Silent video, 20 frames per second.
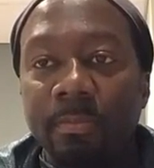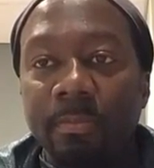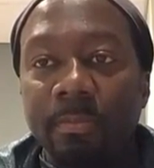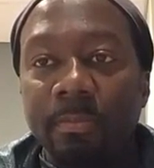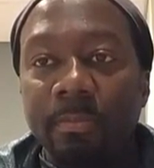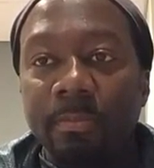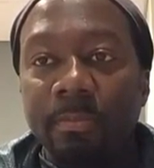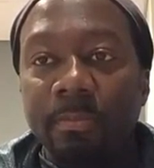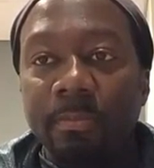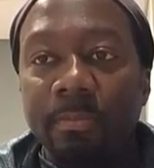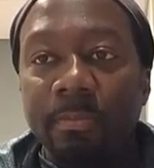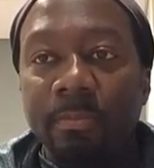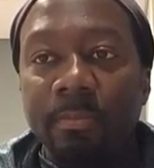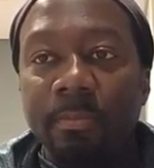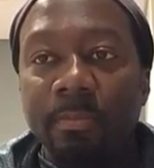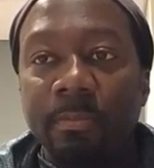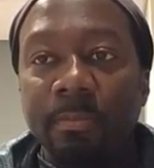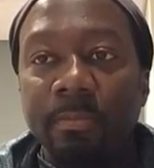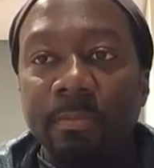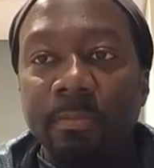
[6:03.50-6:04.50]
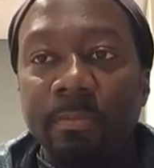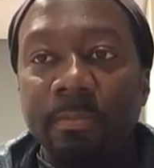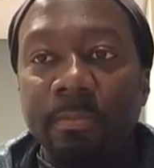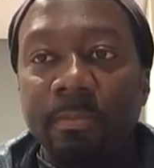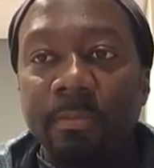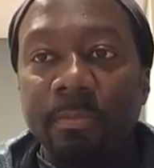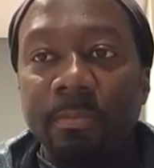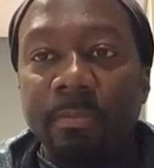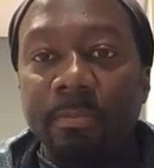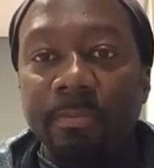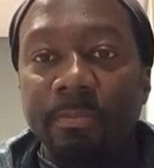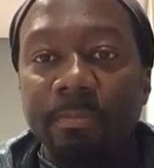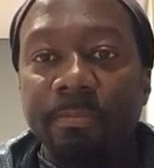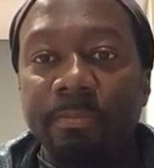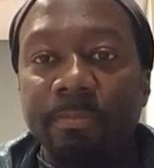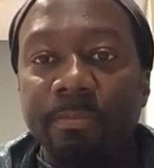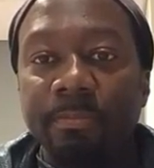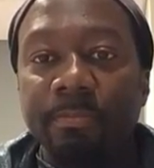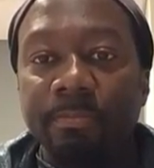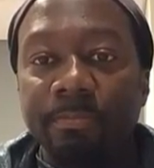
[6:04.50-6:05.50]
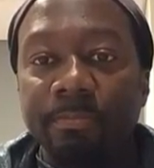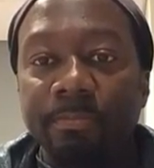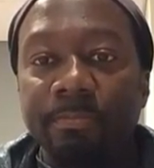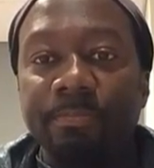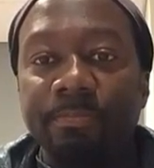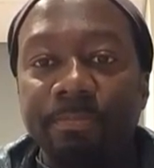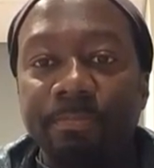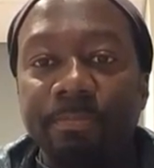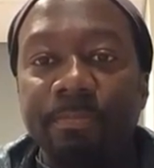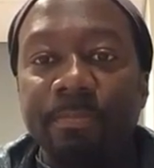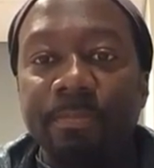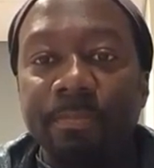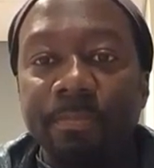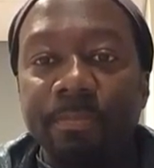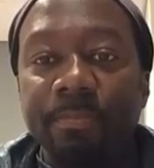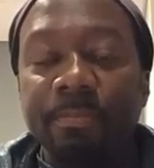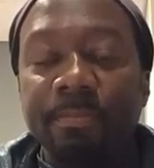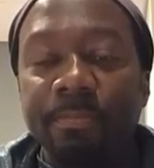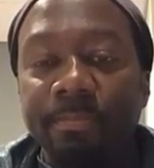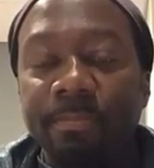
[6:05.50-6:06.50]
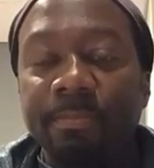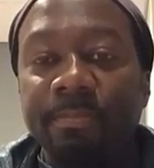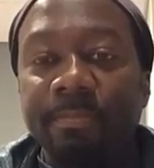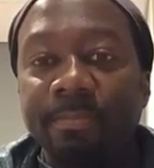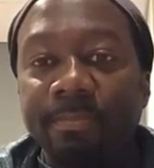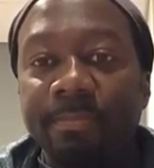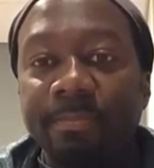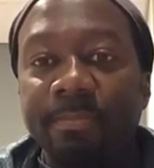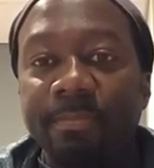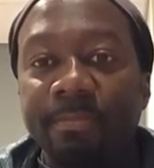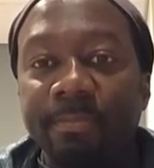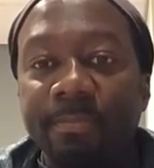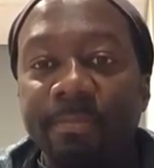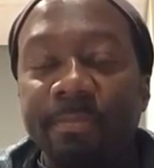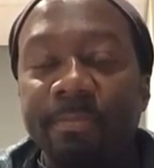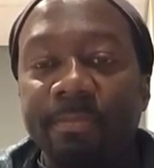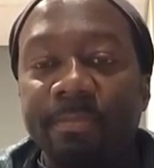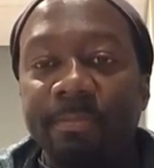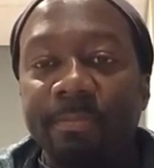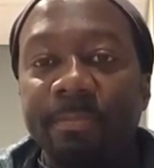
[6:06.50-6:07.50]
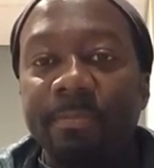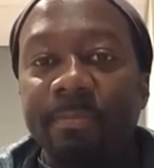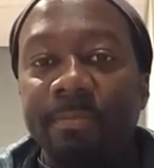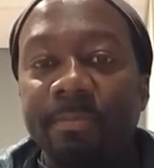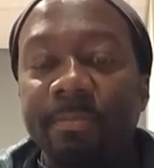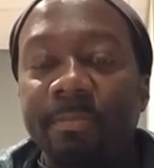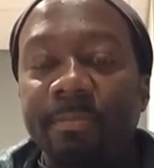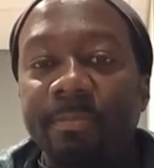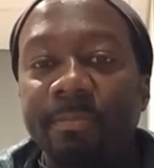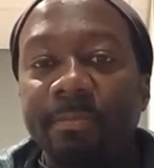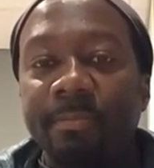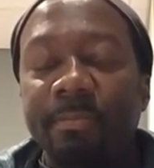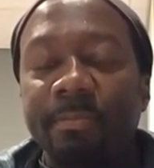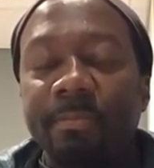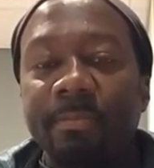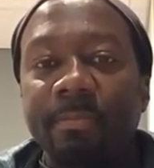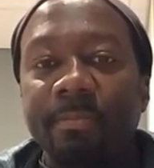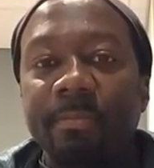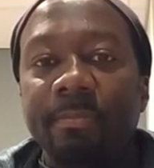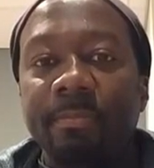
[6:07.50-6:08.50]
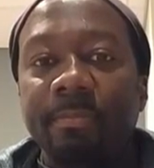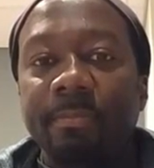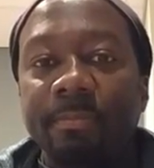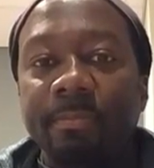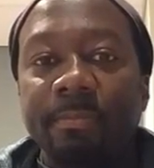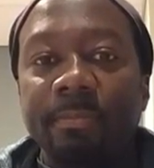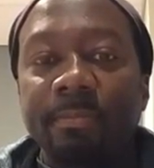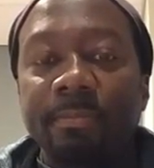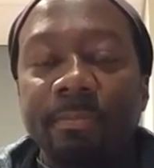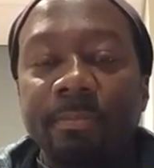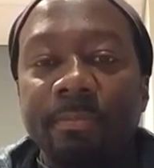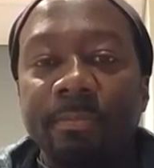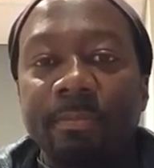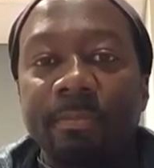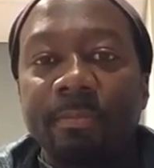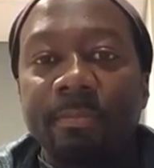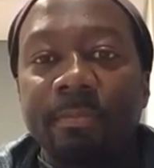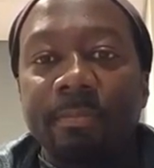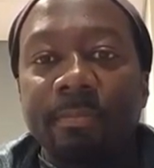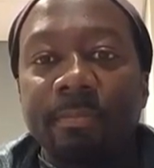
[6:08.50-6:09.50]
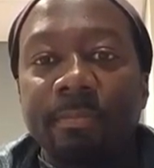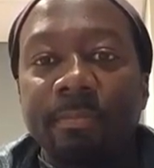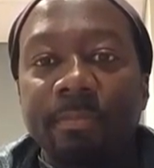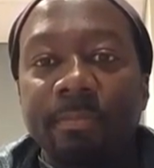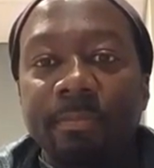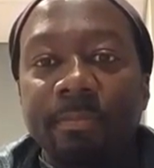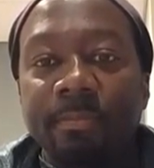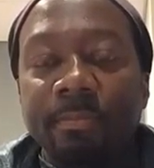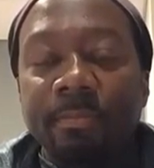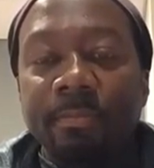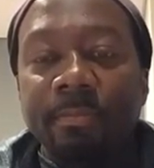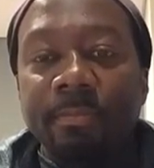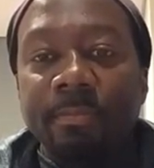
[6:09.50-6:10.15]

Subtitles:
This person isn't speaking.